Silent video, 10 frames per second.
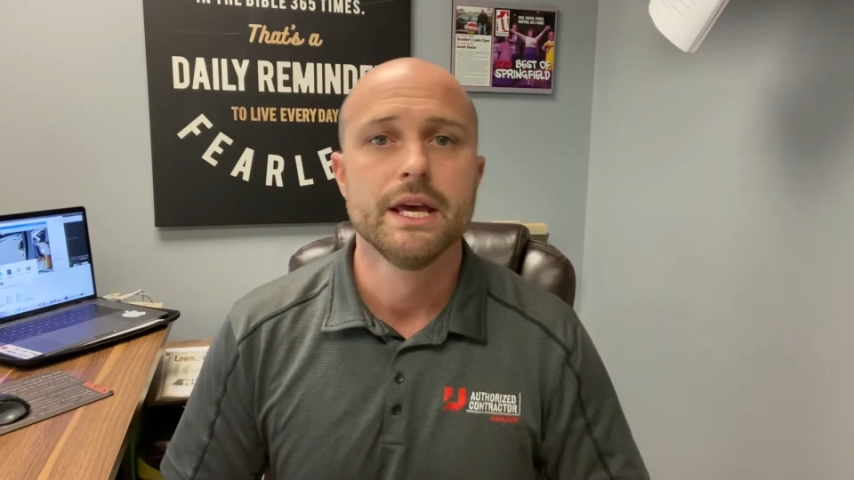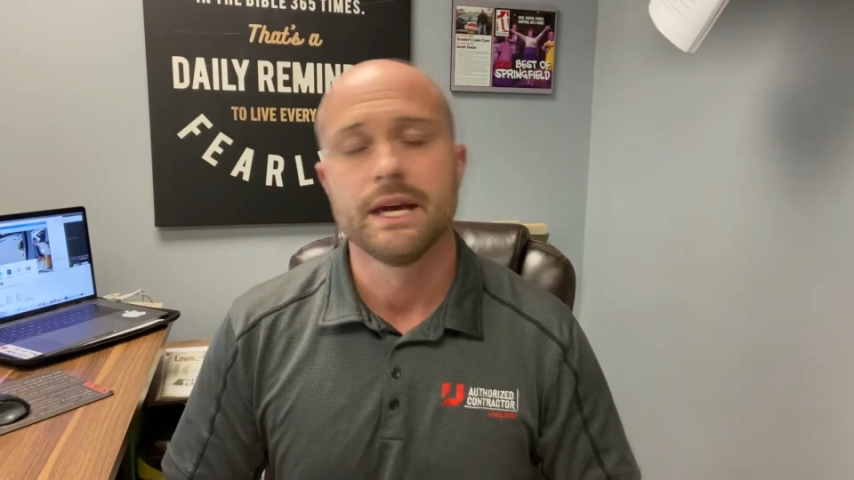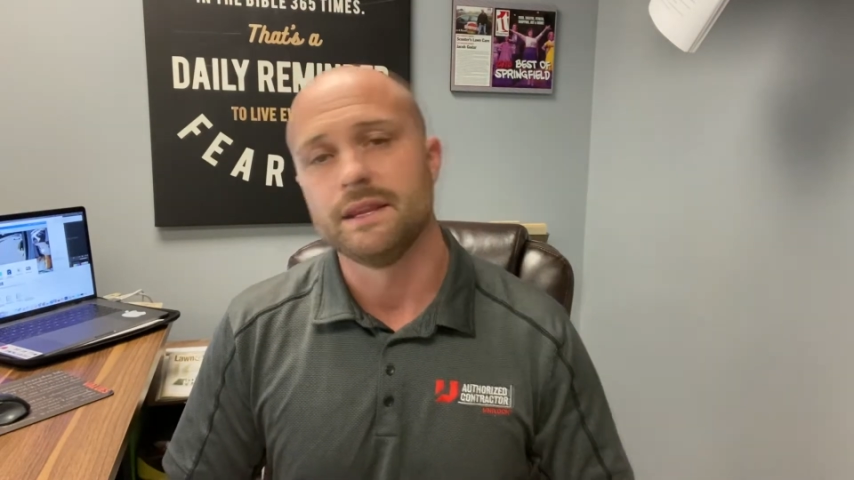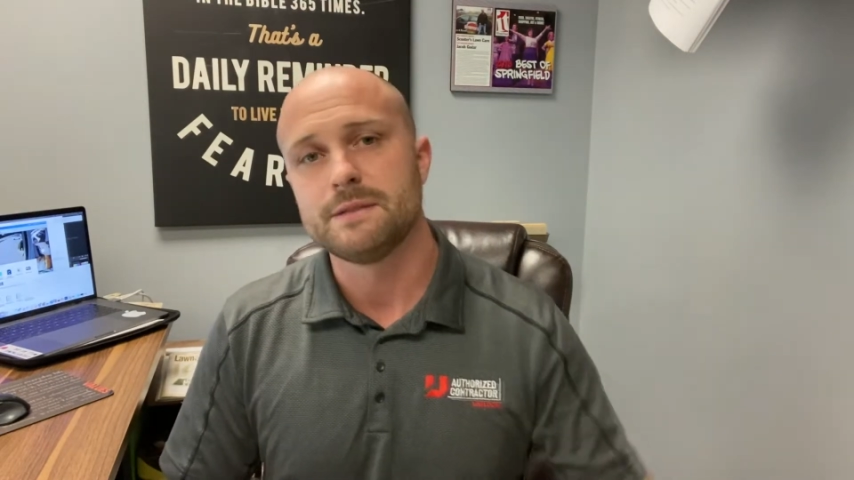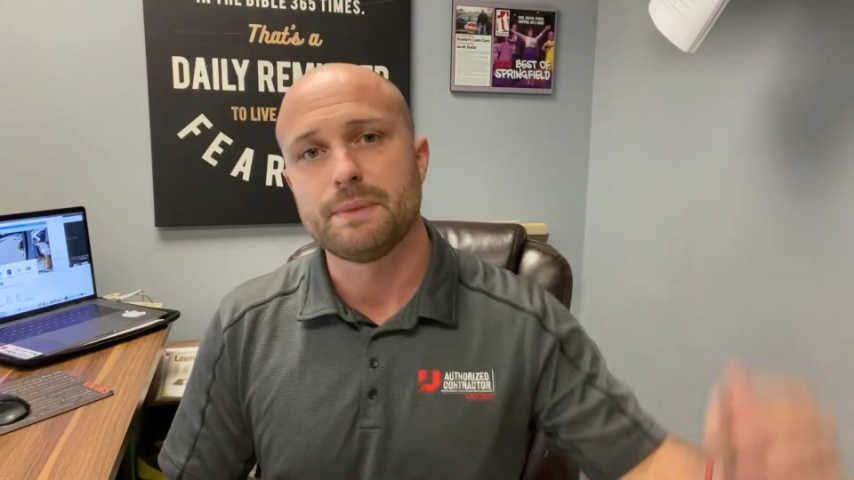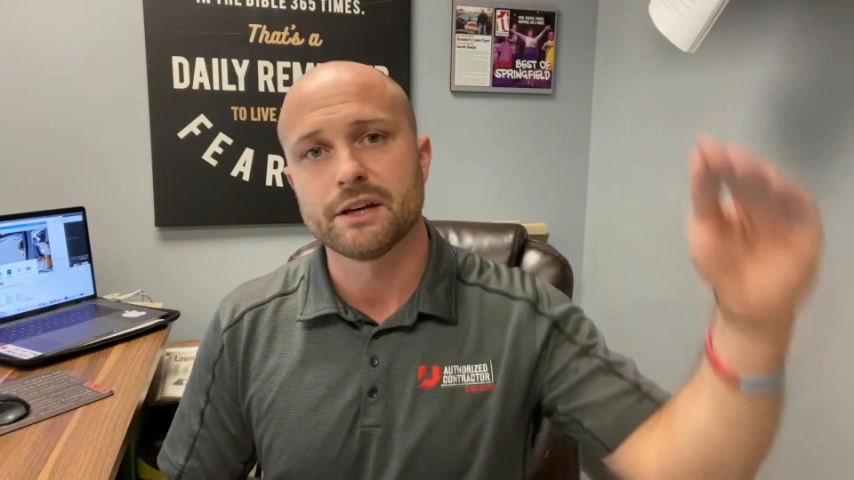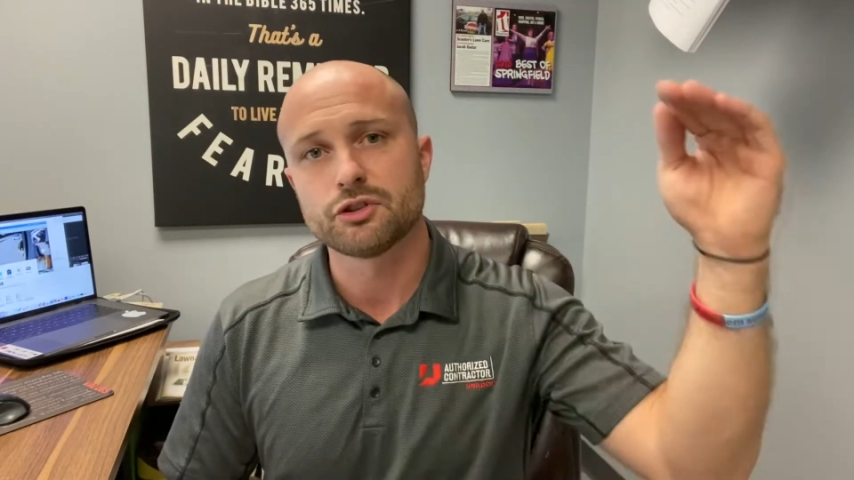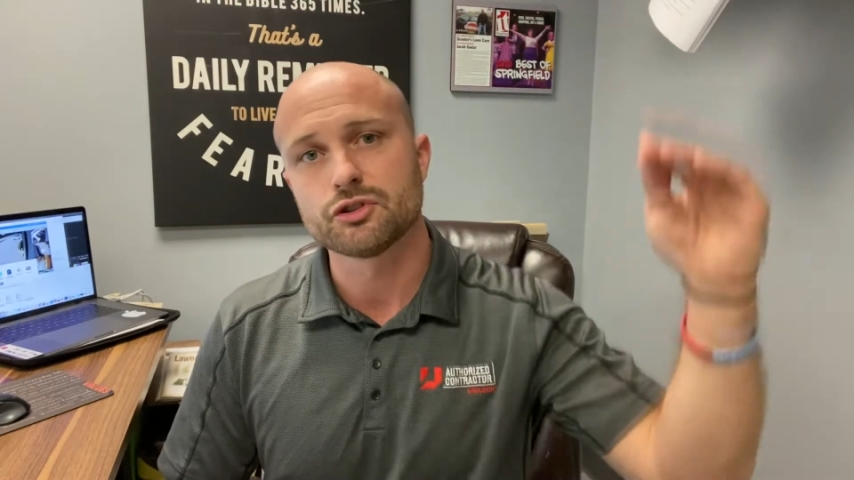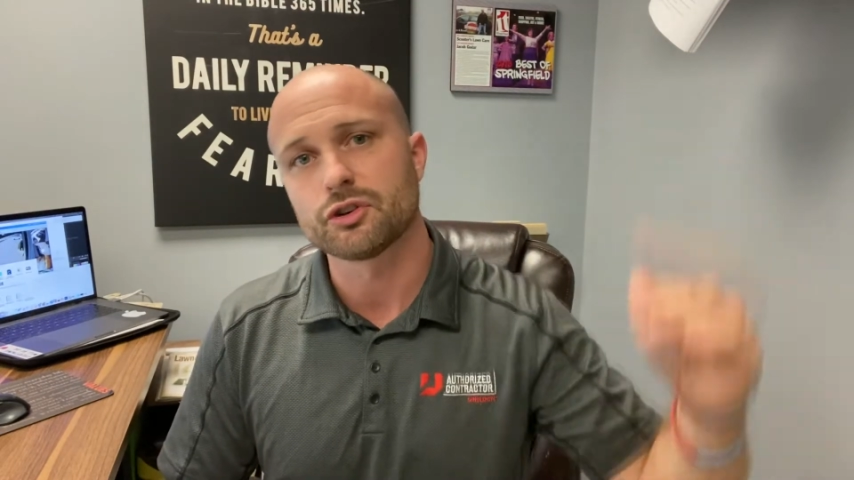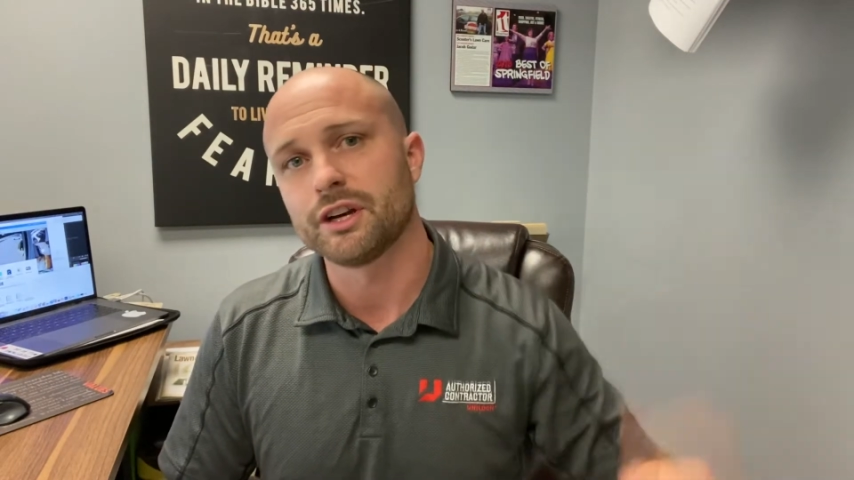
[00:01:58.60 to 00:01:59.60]
And these
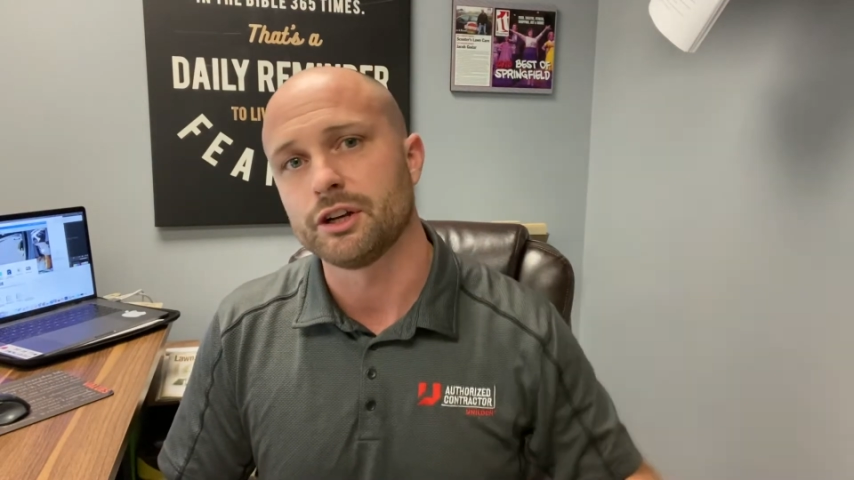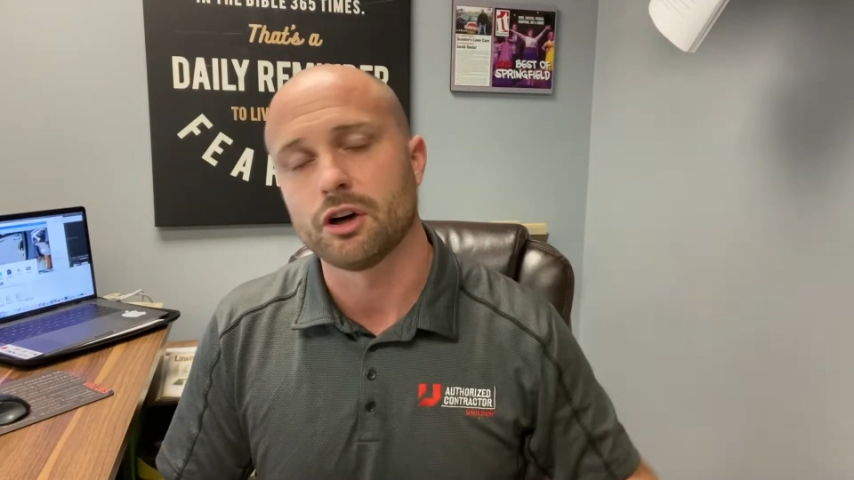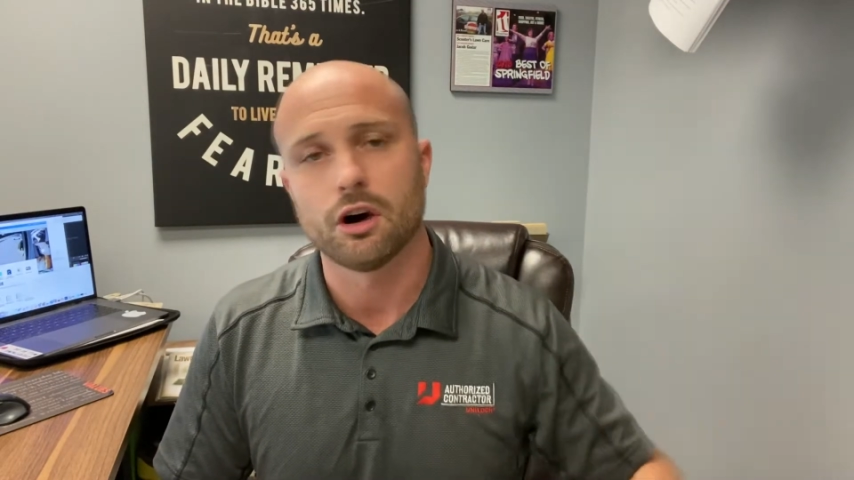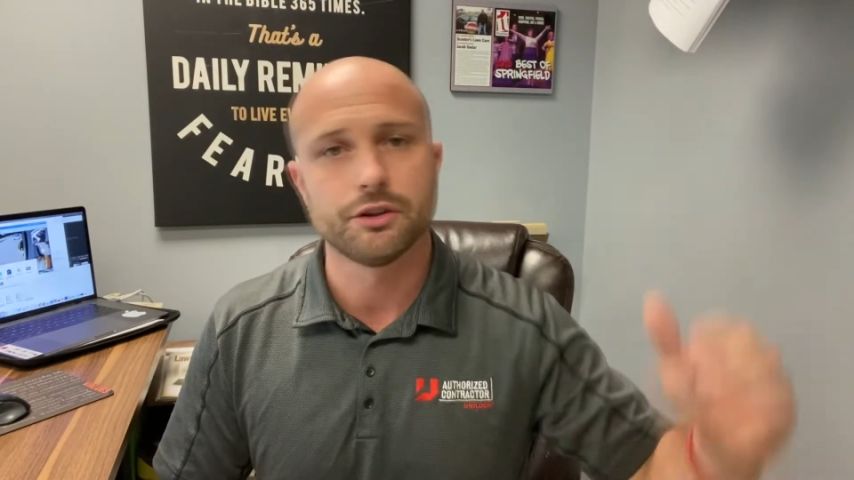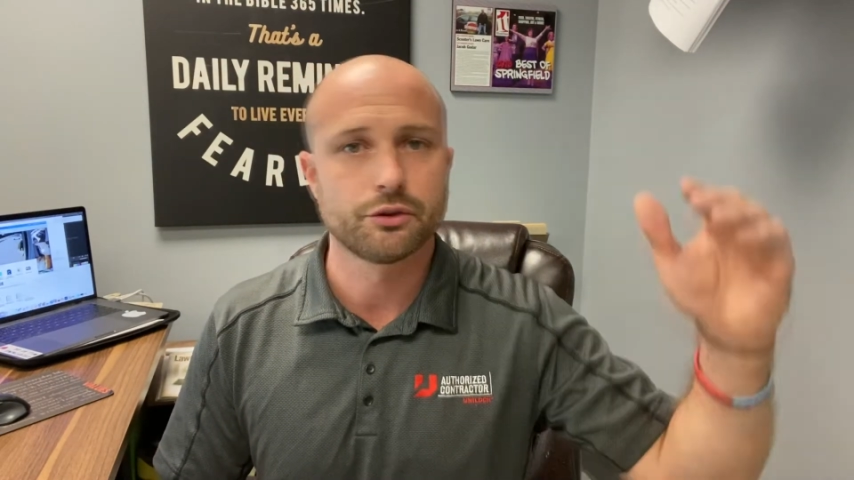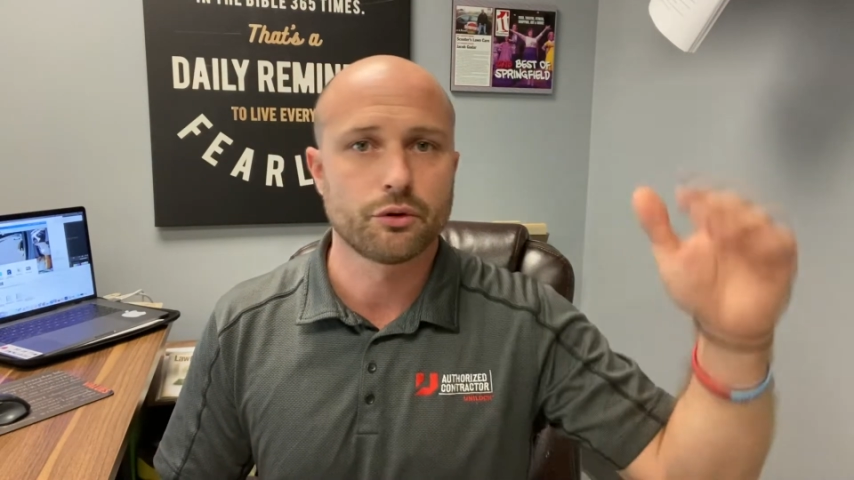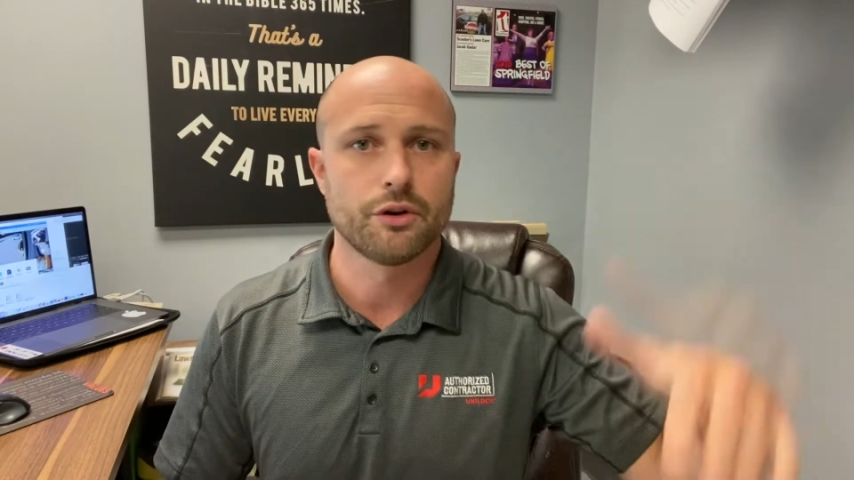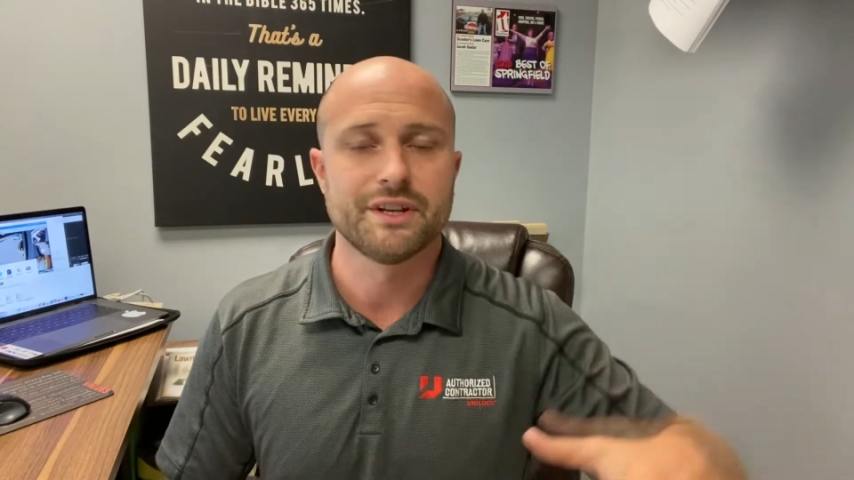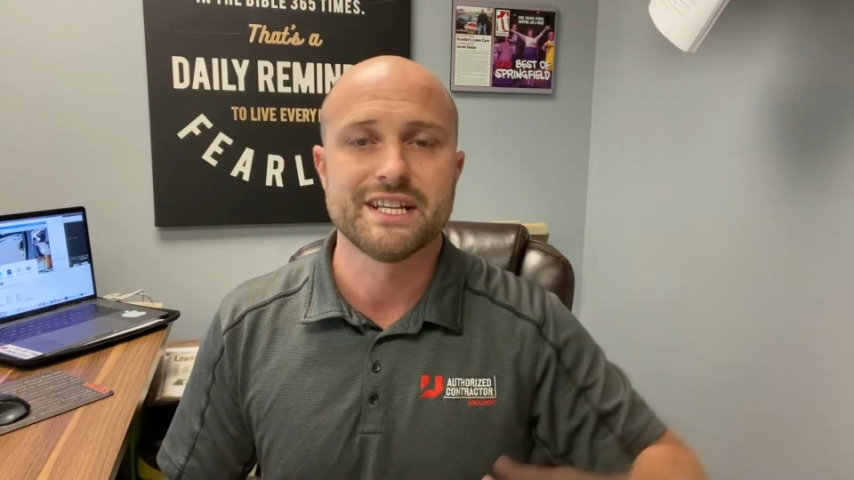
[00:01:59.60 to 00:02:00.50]
pictures are getting gone through on the